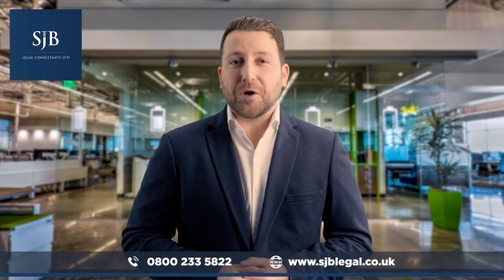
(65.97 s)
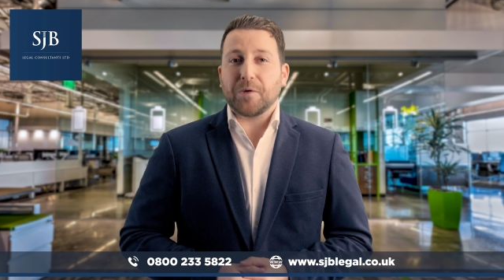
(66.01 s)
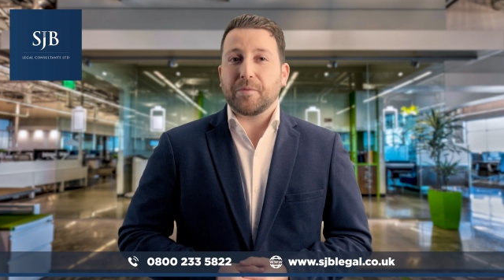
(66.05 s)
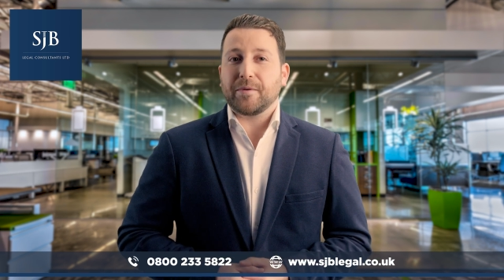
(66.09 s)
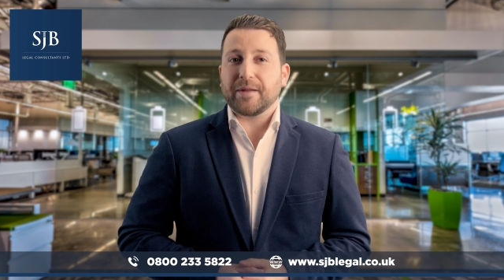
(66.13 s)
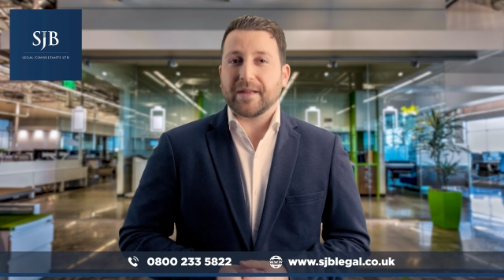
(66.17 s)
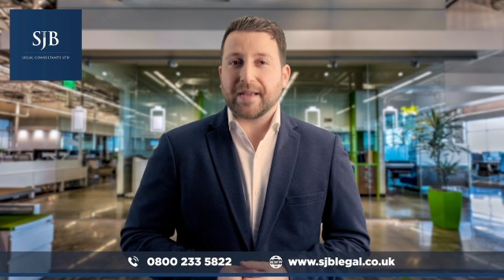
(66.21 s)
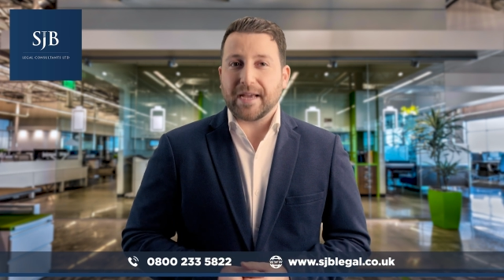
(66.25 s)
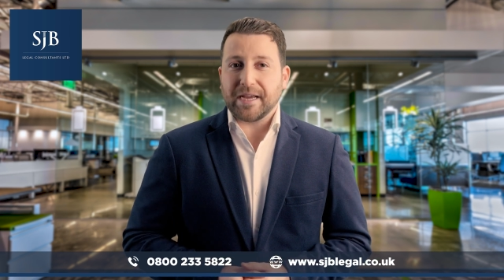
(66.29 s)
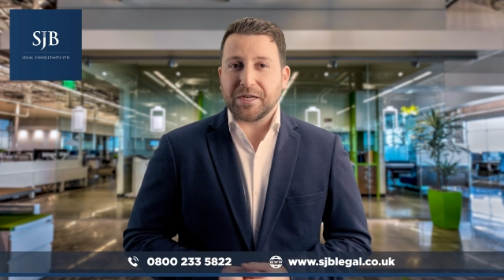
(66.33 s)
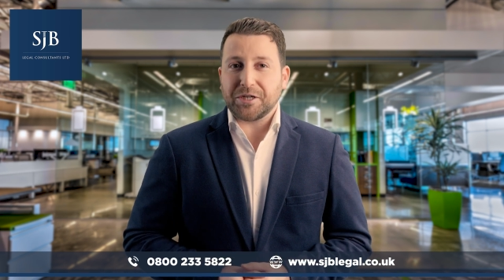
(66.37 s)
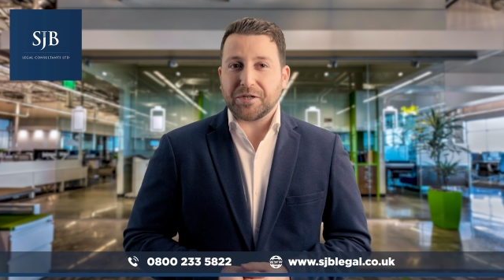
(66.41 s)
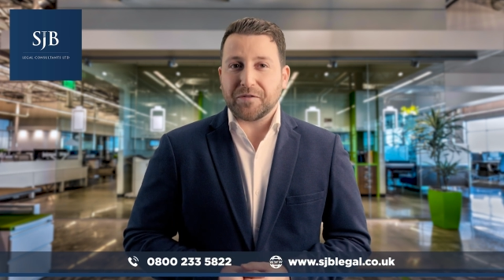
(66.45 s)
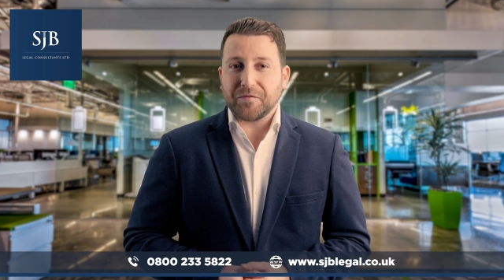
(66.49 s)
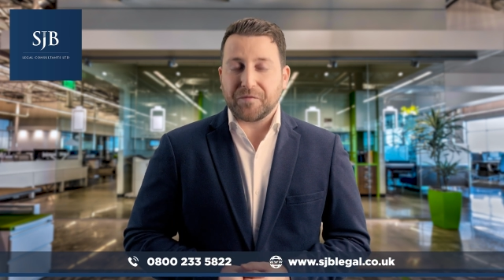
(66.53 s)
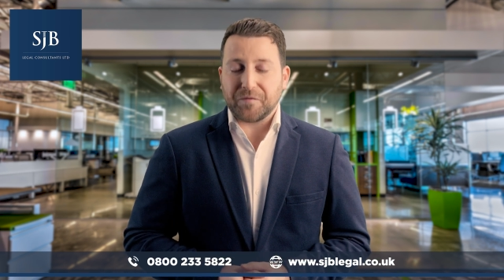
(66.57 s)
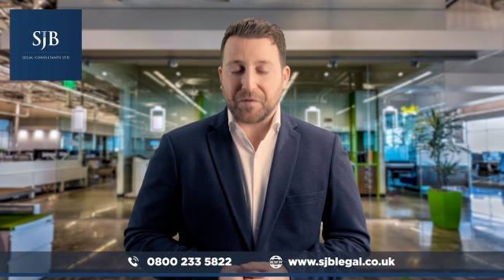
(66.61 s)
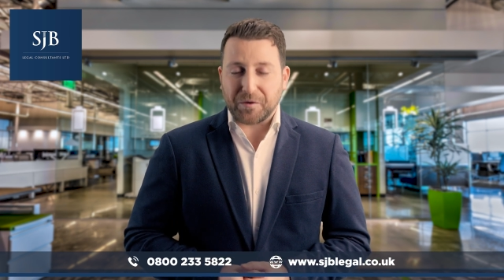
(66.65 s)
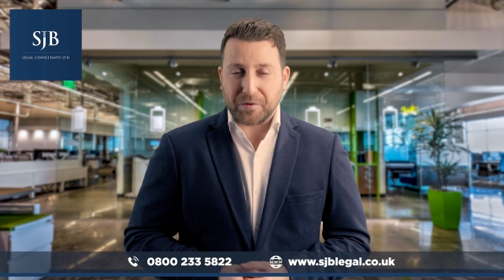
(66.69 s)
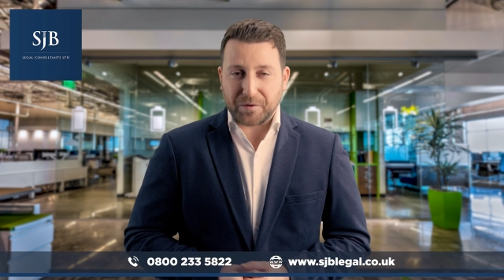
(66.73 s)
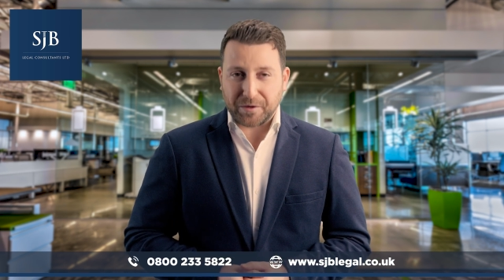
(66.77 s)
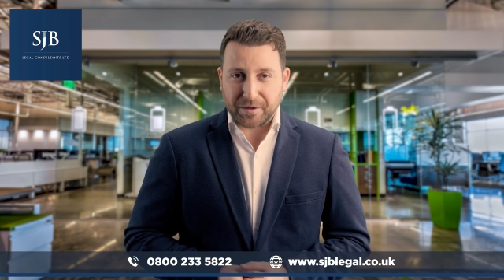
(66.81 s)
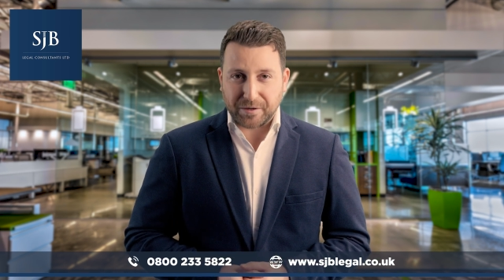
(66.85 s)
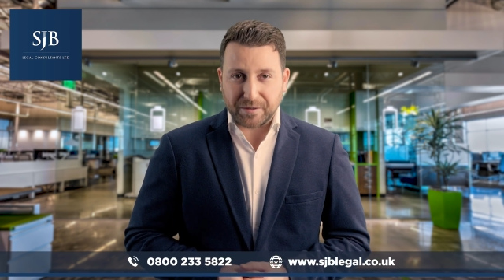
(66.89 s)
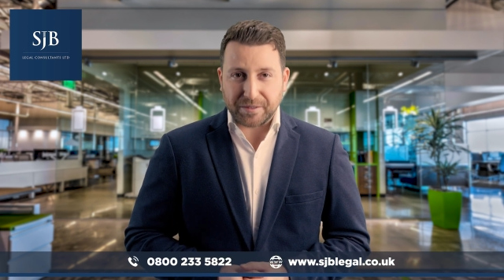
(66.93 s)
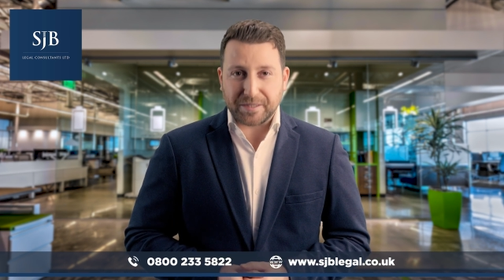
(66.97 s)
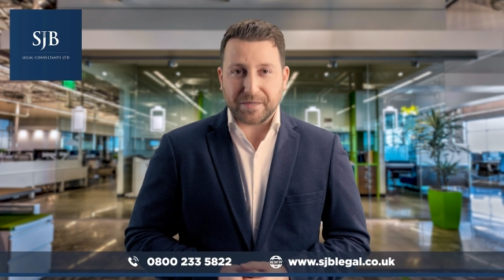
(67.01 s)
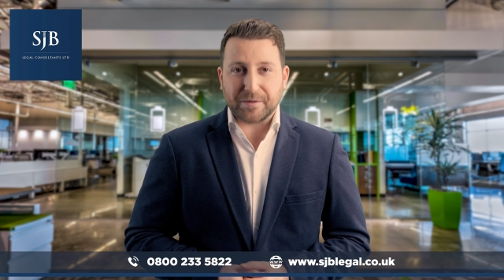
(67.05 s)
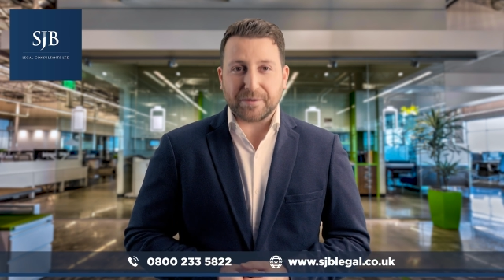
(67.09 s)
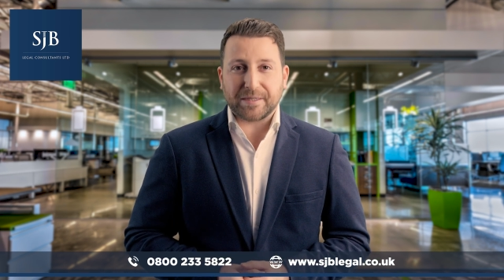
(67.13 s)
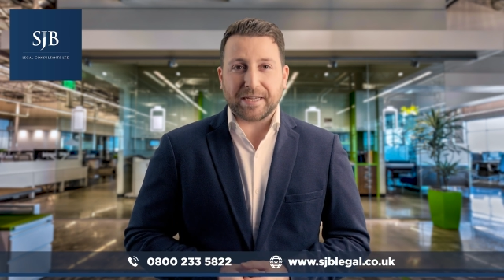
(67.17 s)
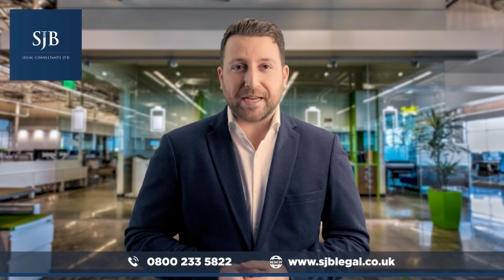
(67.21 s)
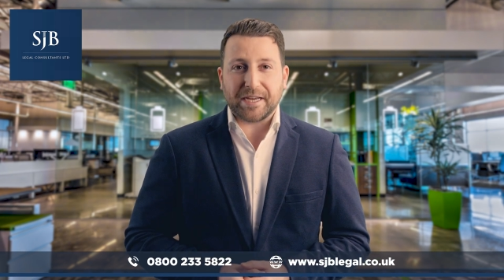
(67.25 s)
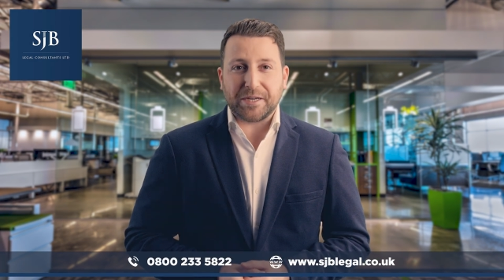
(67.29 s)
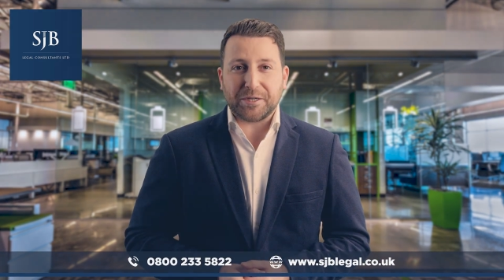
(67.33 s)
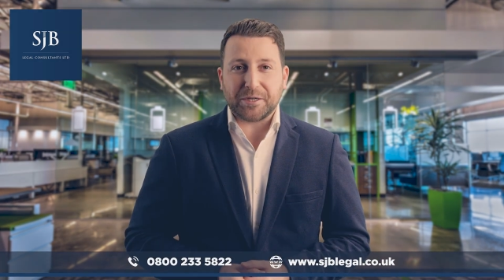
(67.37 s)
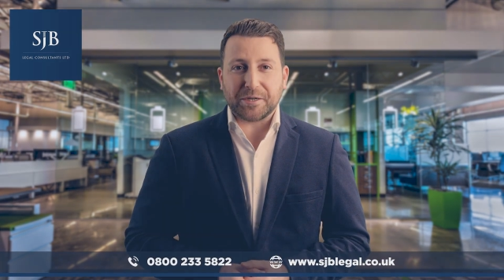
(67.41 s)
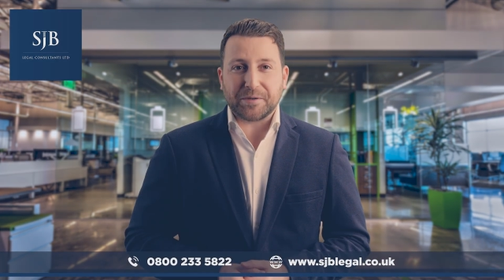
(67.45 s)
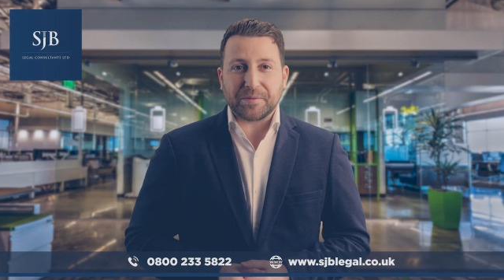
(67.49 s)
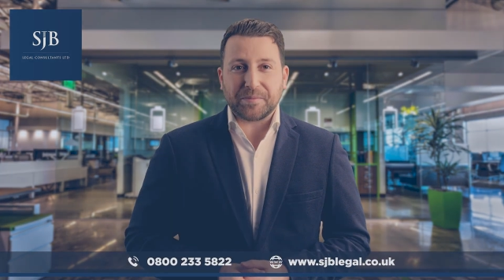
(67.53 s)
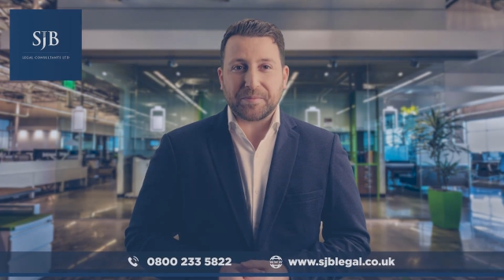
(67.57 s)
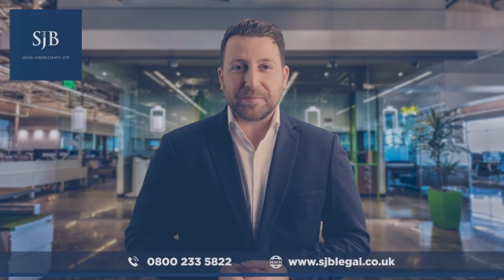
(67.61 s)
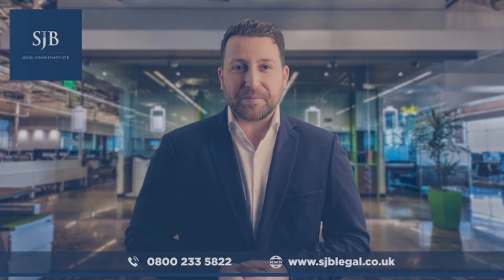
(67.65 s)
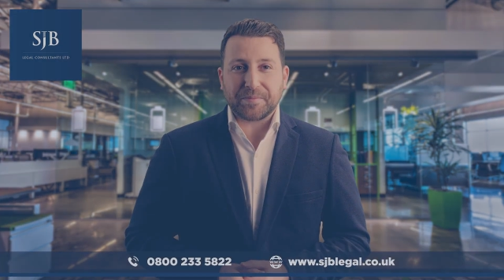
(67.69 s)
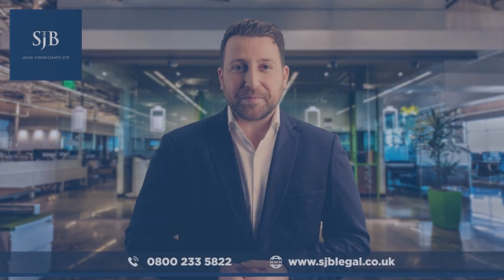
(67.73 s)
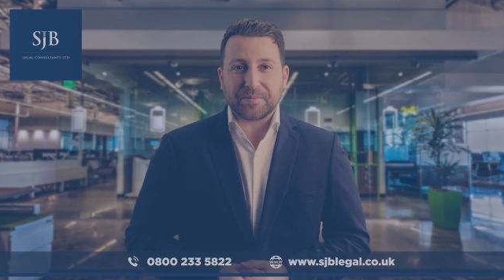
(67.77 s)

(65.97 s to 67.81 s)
obligation phone consultation.